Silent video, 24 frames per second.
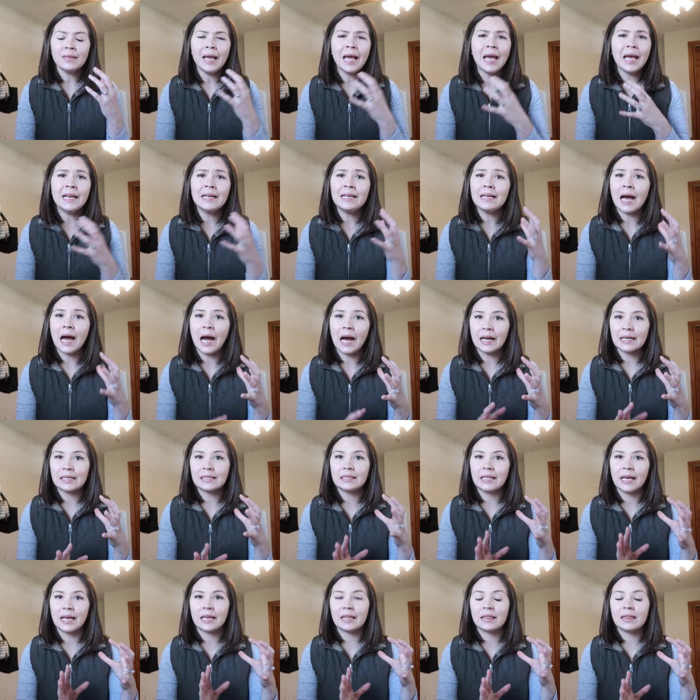and not
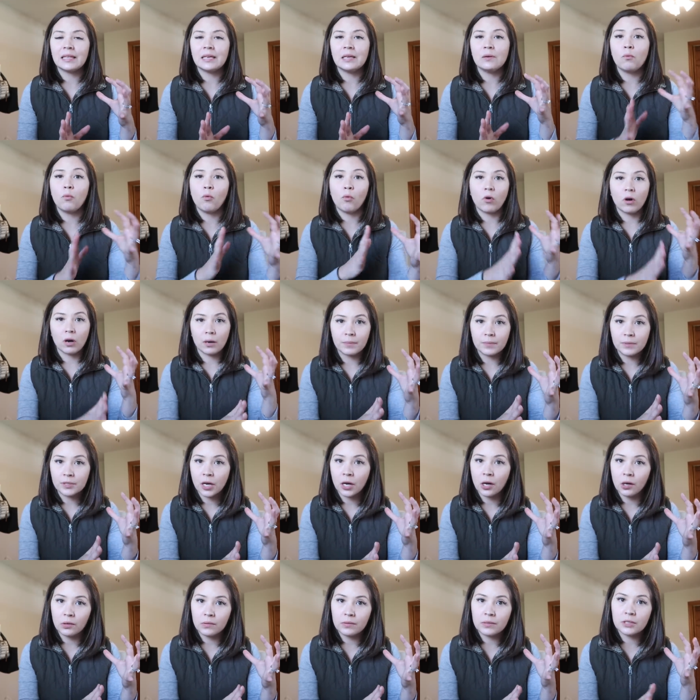like the warm
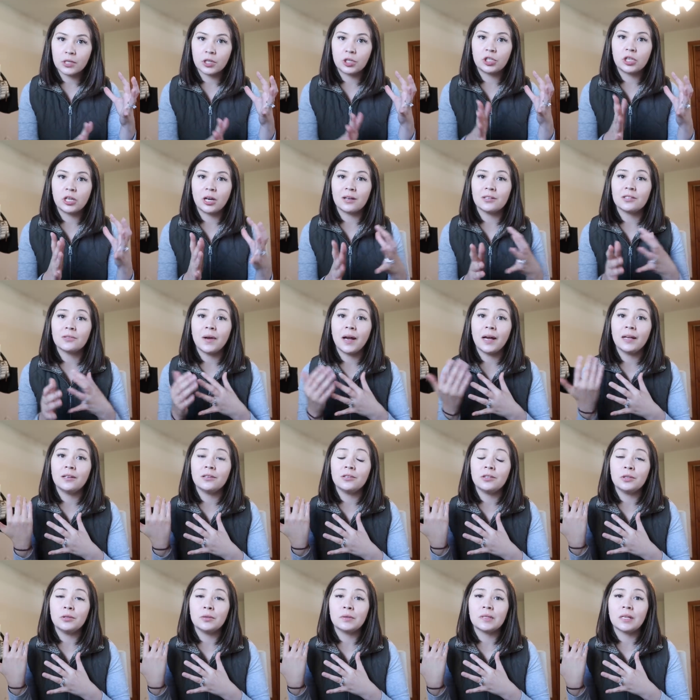tones. She also had to
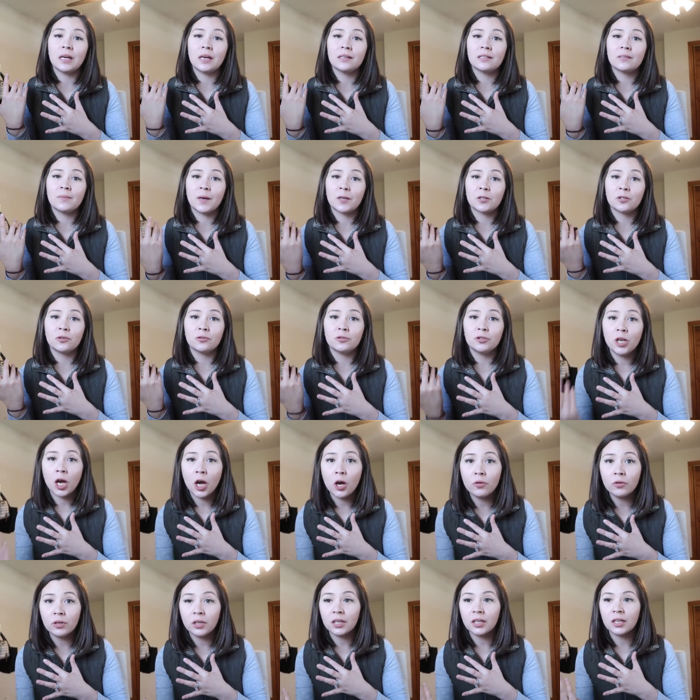use a special
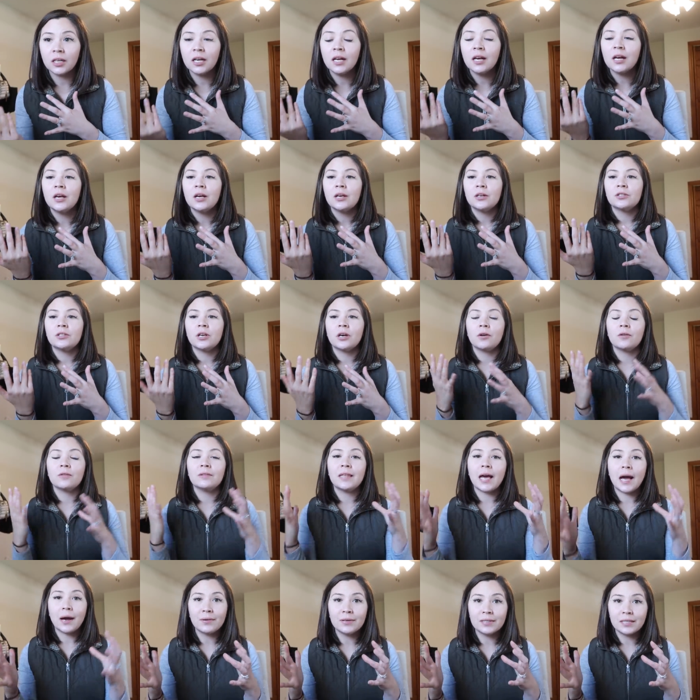toner. So
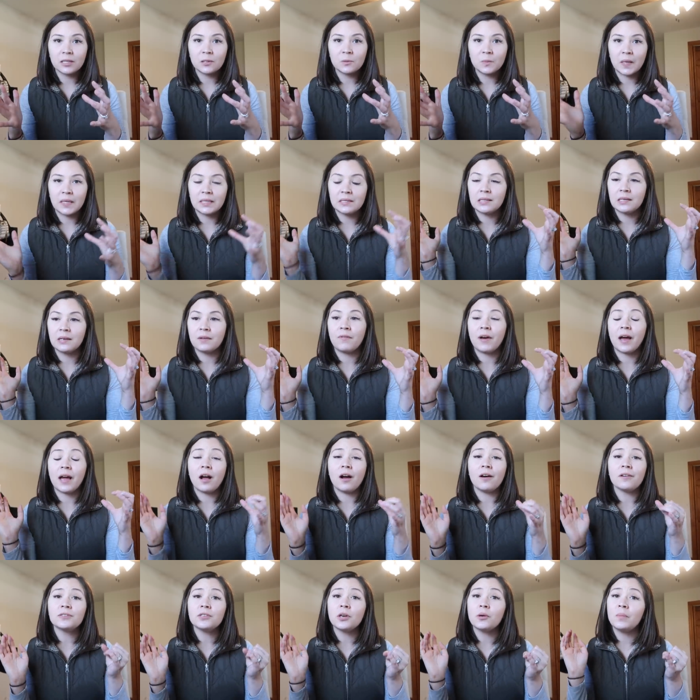that was expensive. I
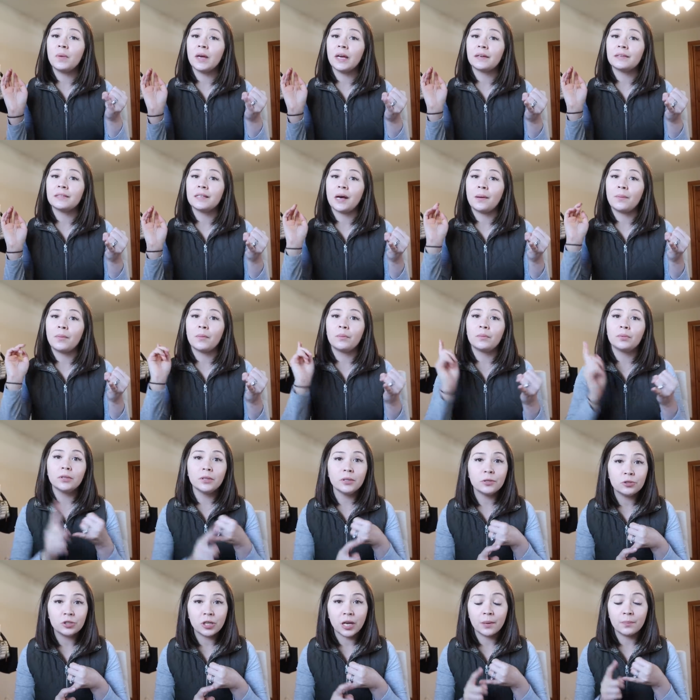also picked up
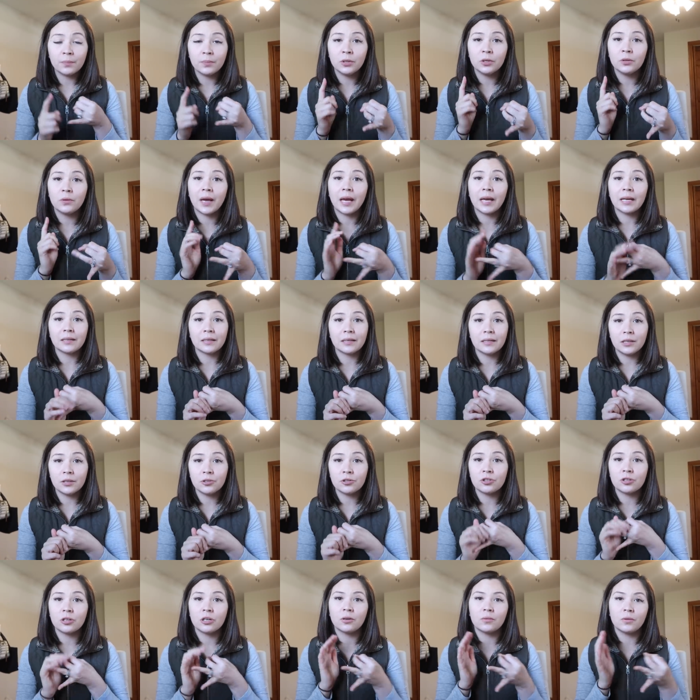blue shampoo and
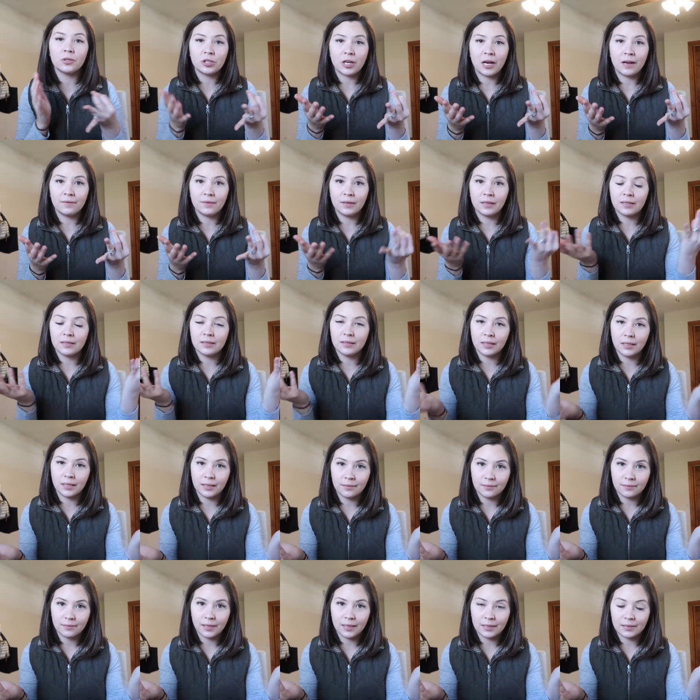conditioner, which
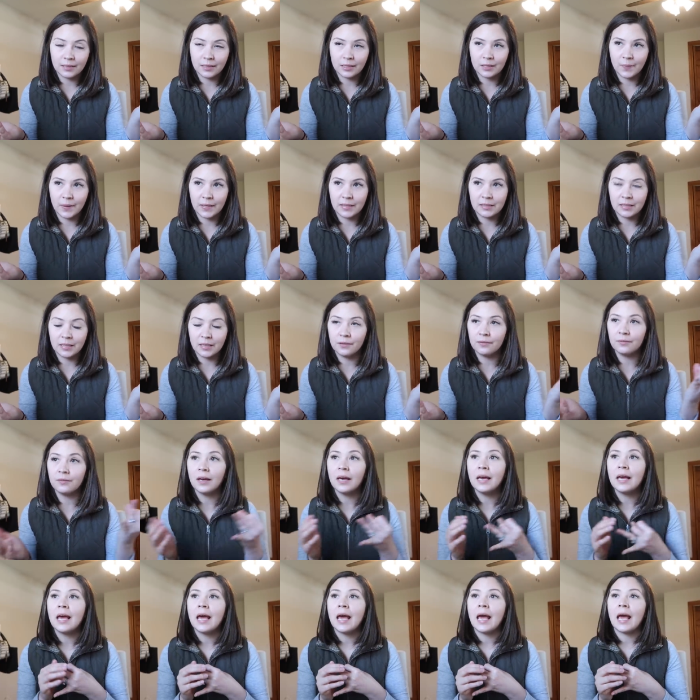obviously is expensive.
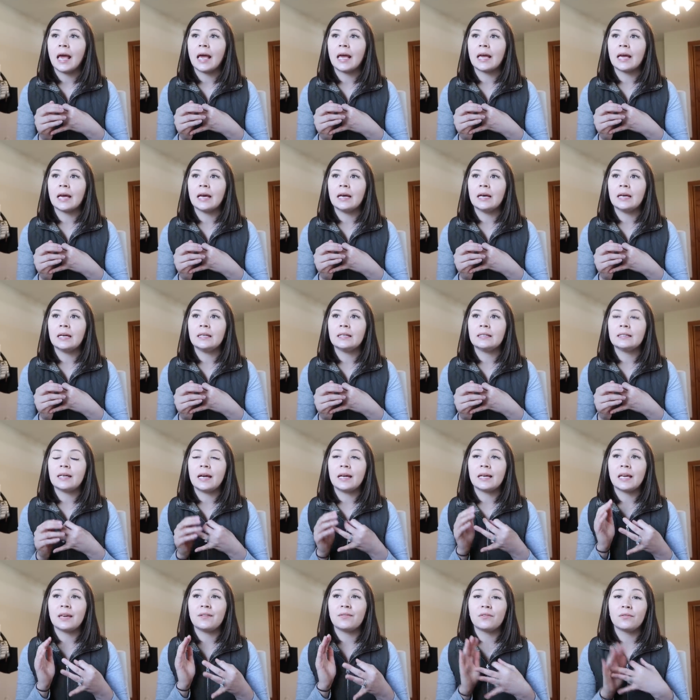And
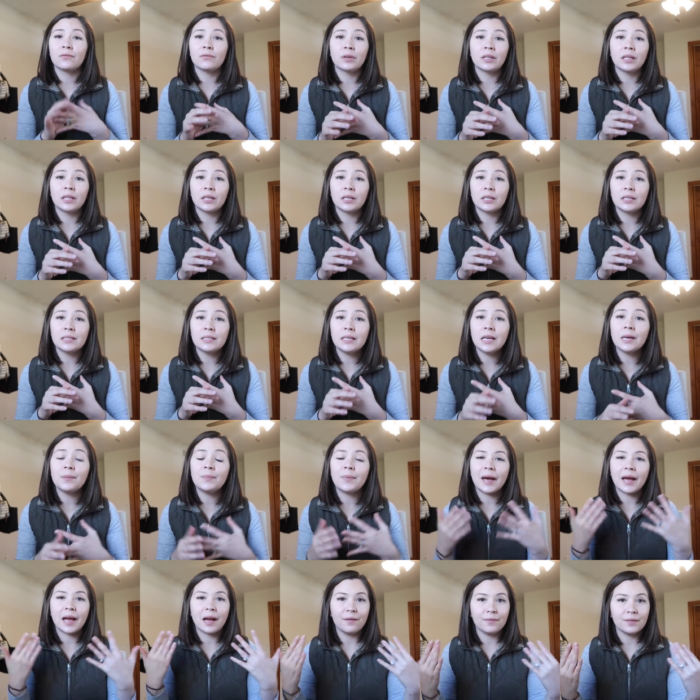I gave a really good tip.
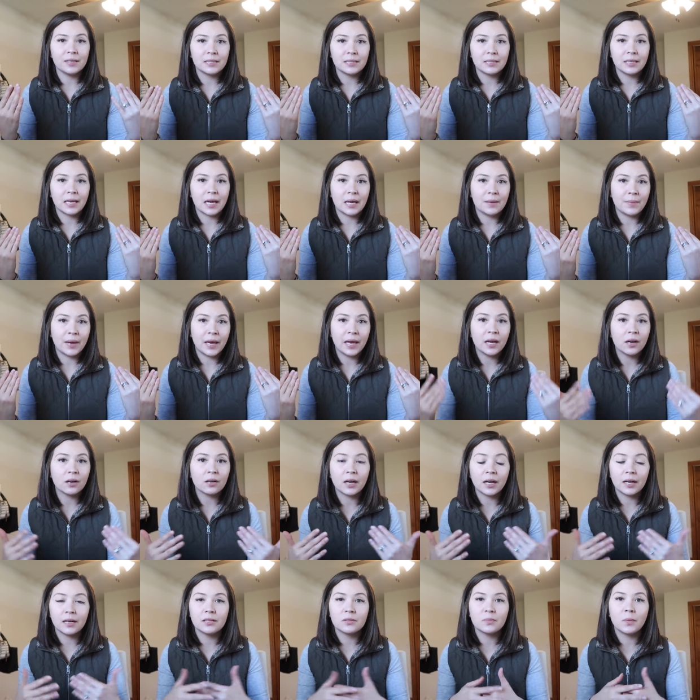I obviously got my hair
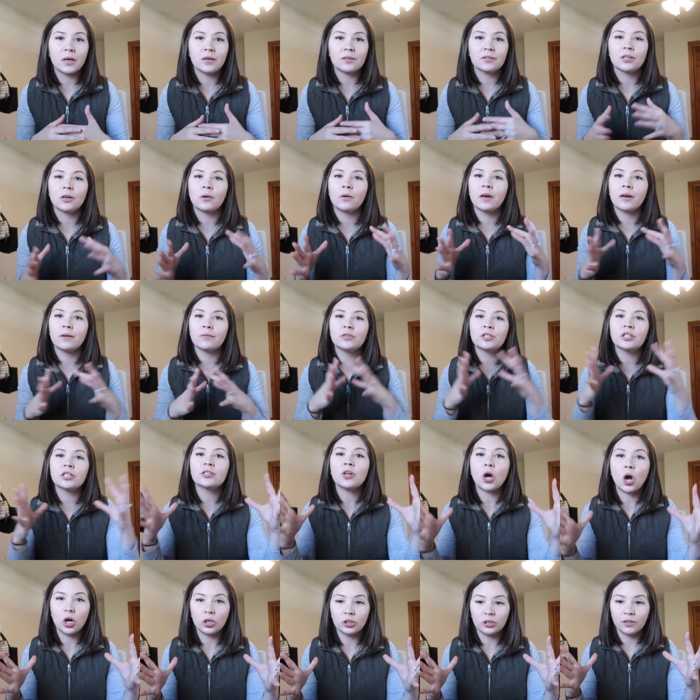cut as well. So it was just
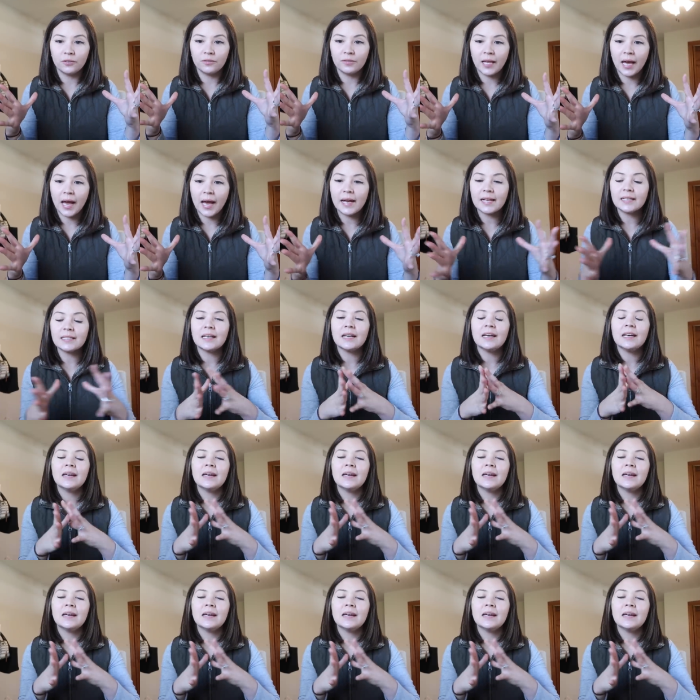all of that